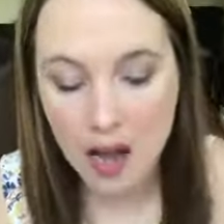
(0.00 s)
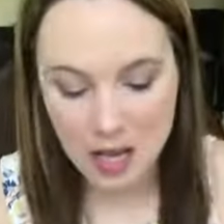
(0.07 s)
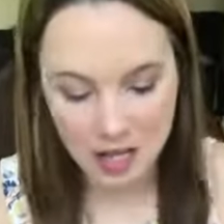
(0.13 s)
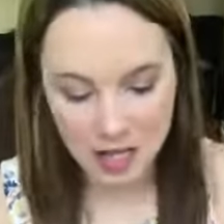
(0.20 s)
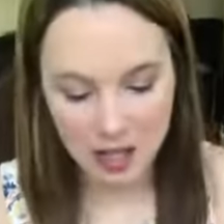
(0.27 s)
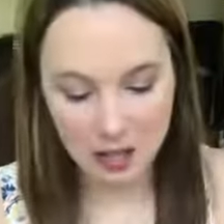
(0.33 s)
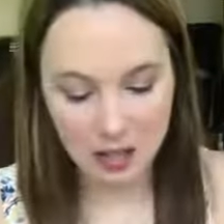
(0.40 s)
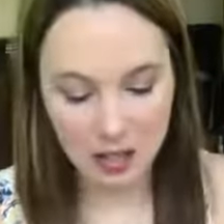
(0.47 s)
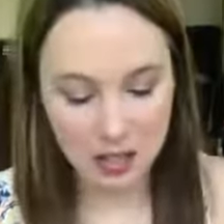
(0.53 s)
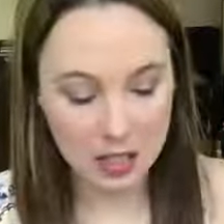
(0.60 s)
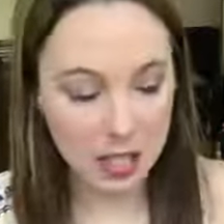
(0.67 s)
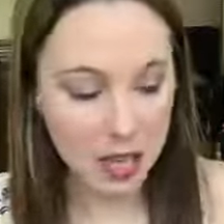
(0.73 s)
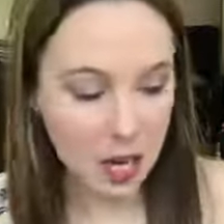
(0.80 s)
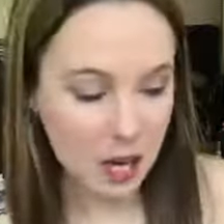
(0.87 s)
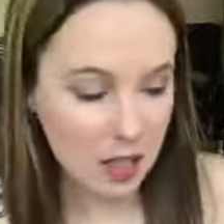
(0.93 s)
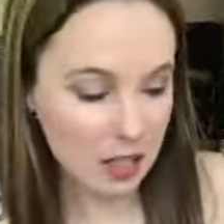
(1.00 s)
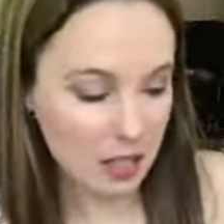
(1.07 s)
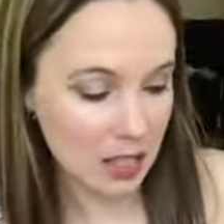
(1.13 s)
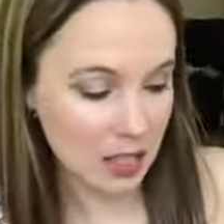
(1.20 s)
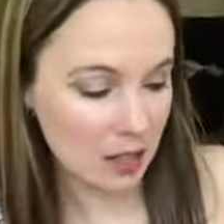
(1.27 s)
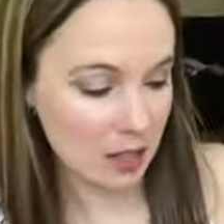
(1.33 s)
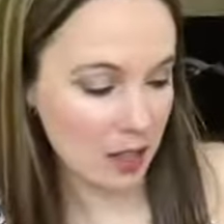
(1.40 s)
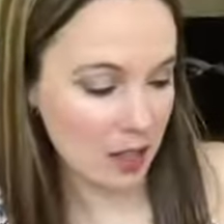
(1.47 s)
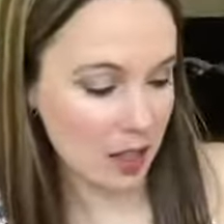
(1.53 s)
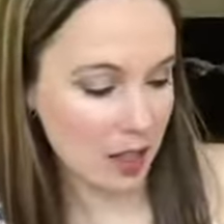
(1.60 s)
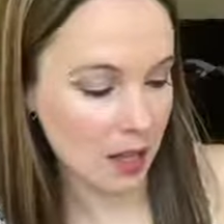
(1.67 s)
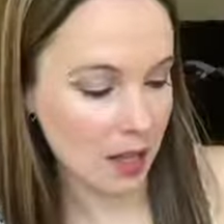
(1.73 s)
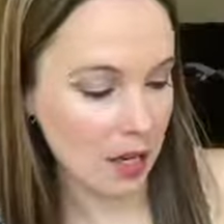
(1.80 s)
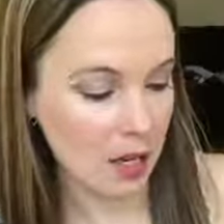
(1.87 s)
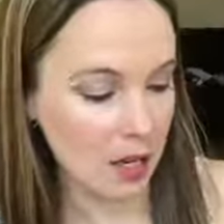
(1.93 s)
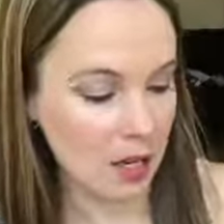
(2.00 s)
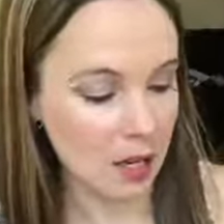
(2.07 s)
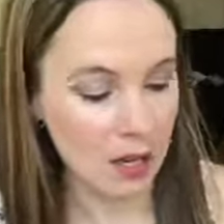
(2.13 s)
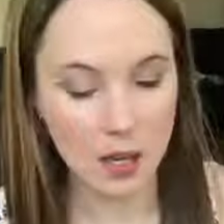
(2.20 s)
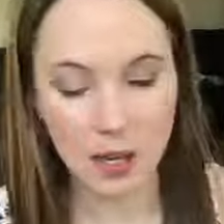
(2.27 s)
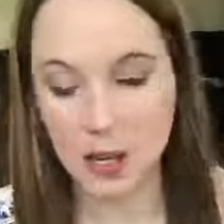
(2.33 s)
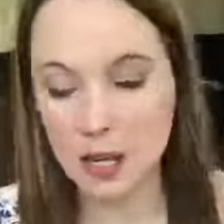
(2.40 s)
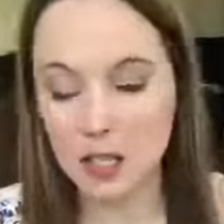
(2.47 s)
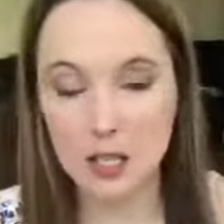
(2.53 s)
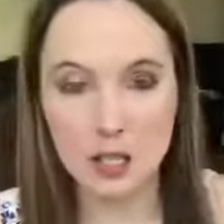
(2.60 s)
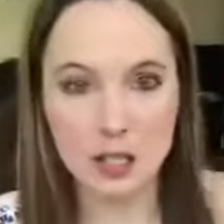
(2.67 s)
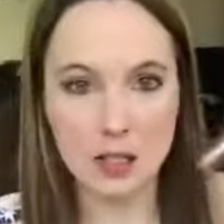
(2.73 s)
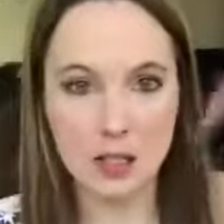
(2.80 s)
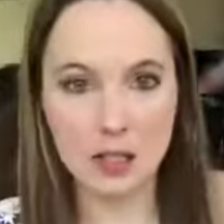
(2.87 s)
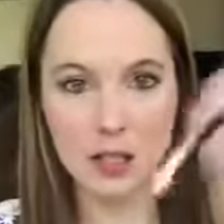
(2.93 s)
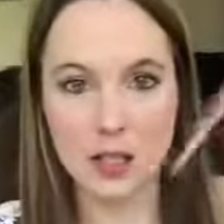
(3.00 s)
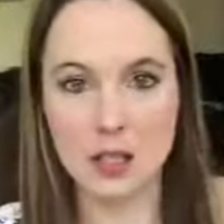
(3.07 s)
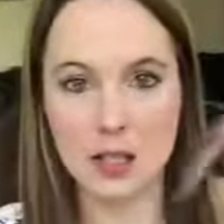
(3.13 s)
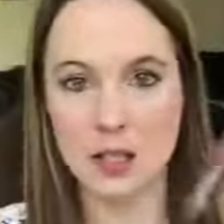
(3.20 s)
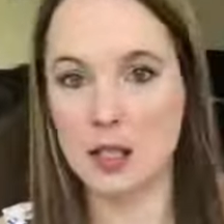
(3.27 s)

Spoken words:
And then I'm gonna top it with Honey Rose.